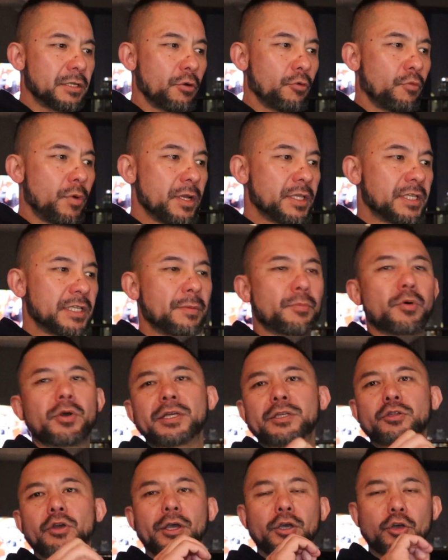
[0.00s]
So when
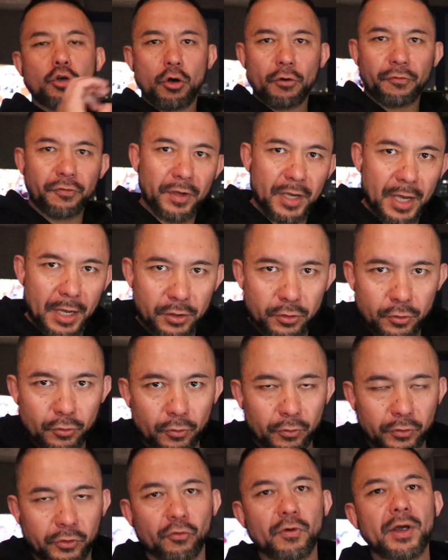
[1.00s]
somebody's like coughing at you
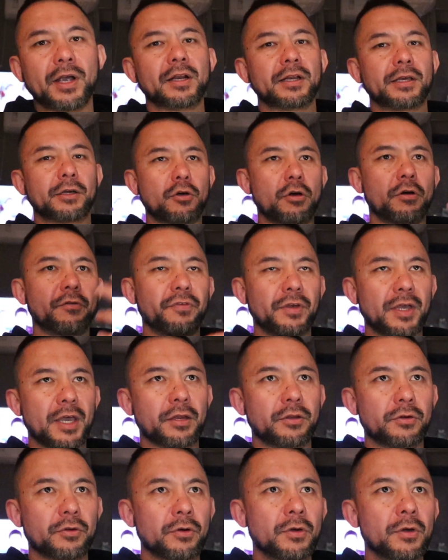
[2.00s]
or directly coughing
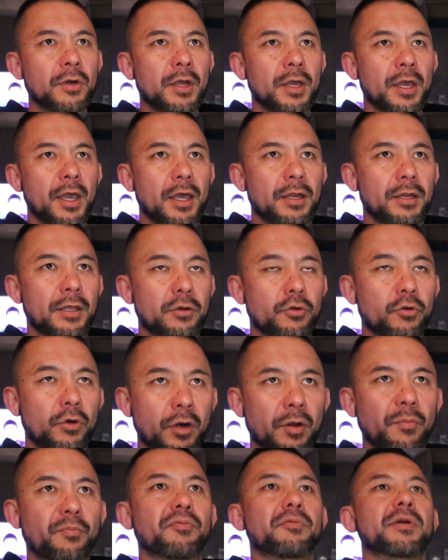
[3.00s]
at you, and then you're
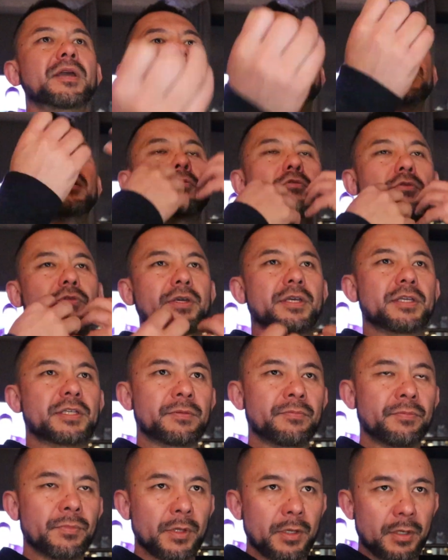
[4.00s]
going to breathe in all
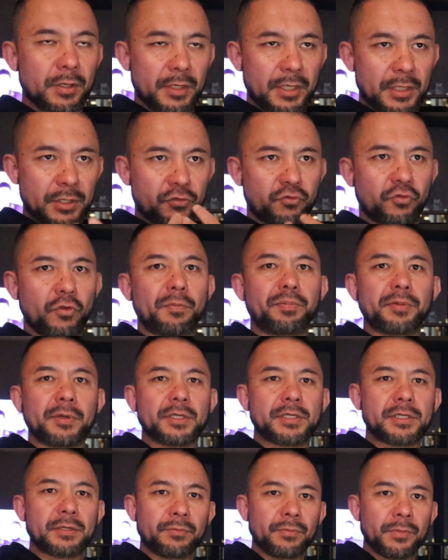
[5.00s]
these
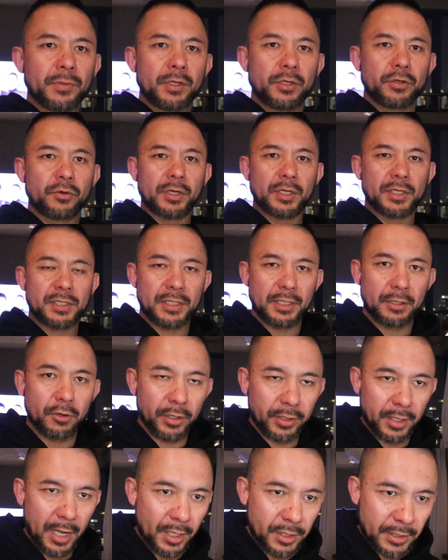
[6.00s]
droplets, you can see
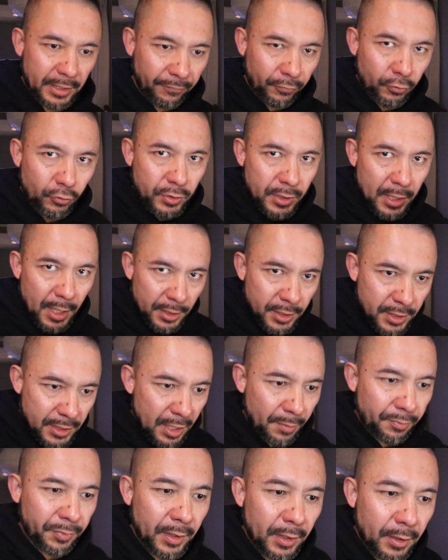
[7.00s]
like actually if you touch
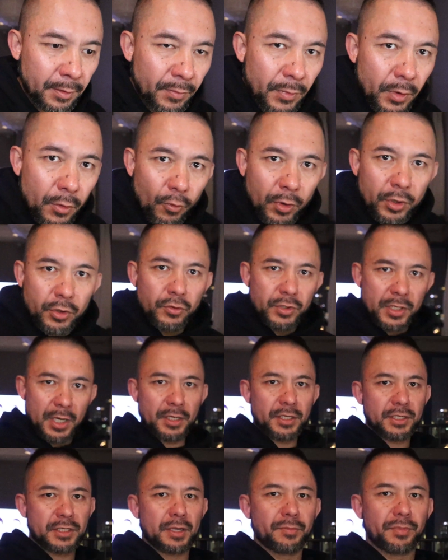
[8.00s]
something, when you
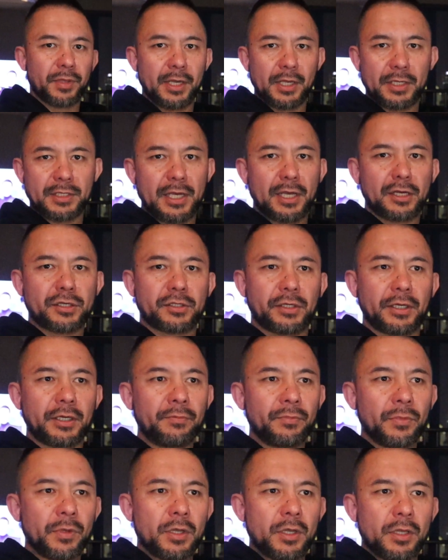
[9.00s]
touch something, it's
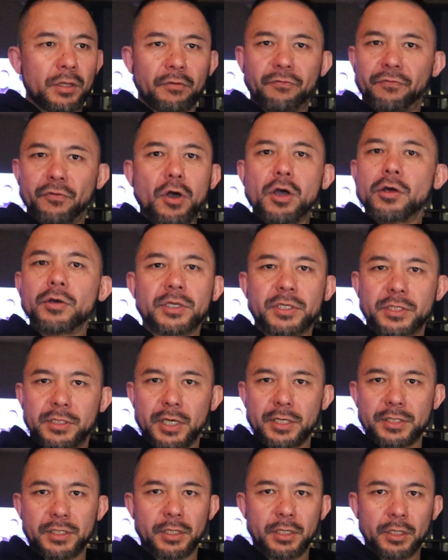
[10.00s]
actually the virus
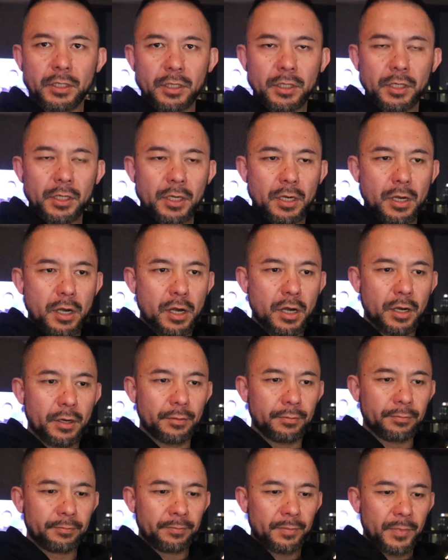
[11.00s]
doesn't
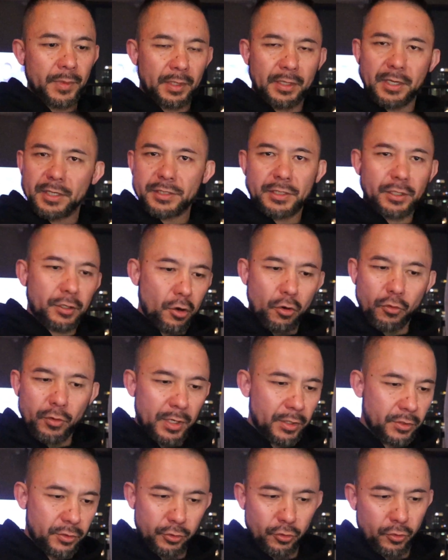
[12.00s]
go
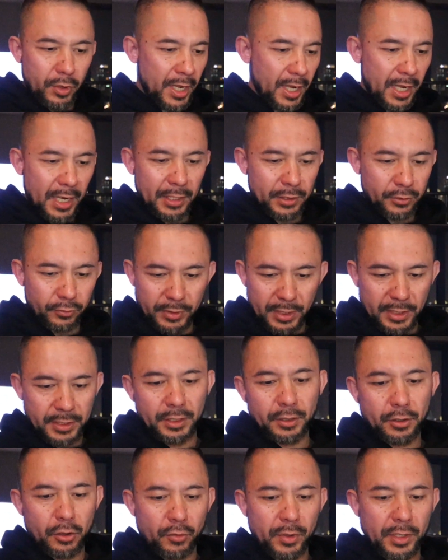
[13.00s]
into your hands or
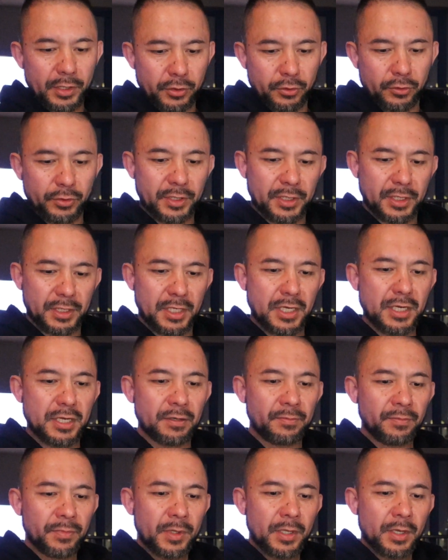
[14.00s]
doesn't go into your
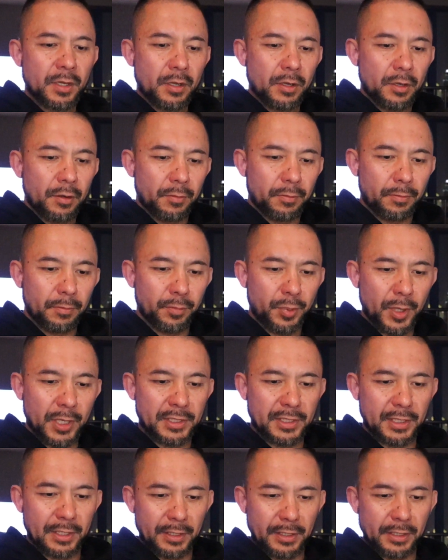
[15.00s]
skin.
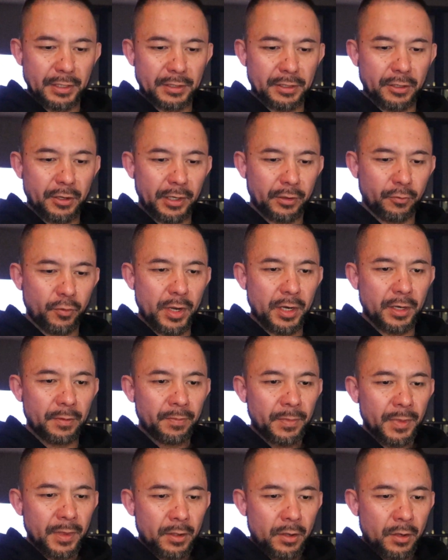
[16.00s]
Basically, it's like
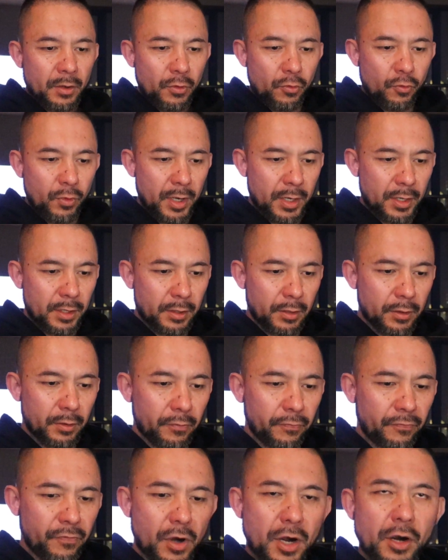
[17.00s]
when
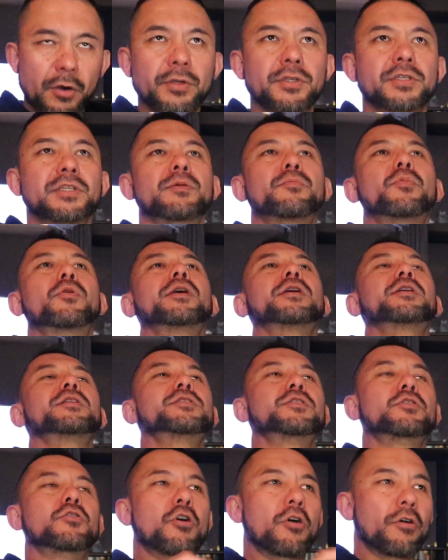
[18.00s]
somebody
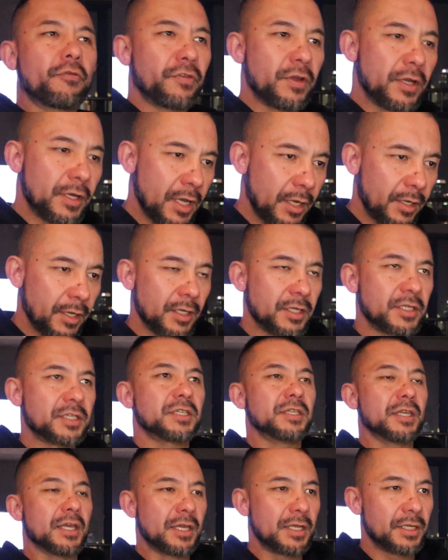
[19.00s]
is coughing and they
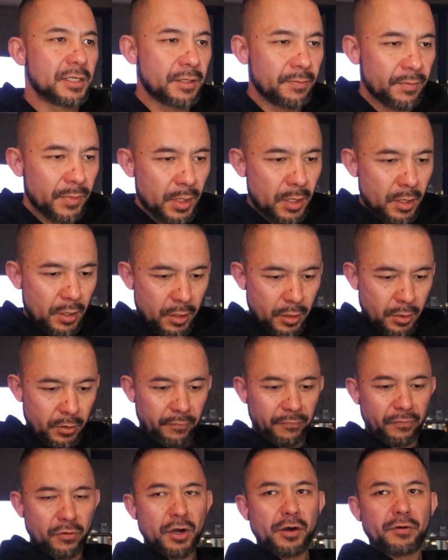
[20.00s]
sneeze.
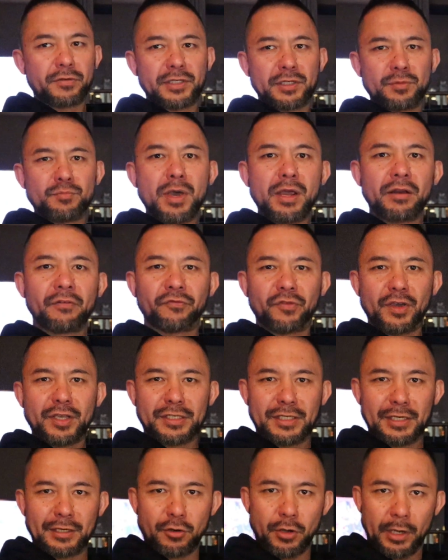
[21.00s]
The virus is
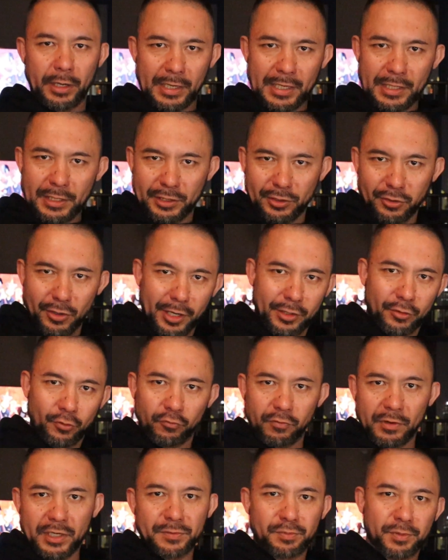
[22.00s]
manifesting like inside
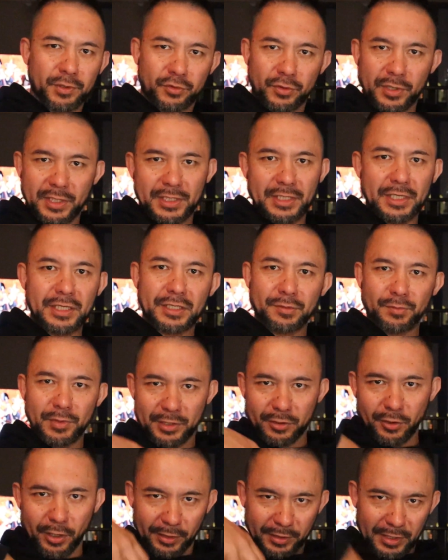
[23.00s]
your respiratory system.
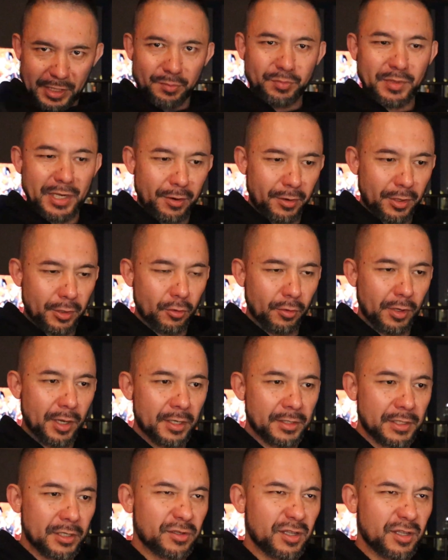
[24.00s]
It's like deep down in your lungs.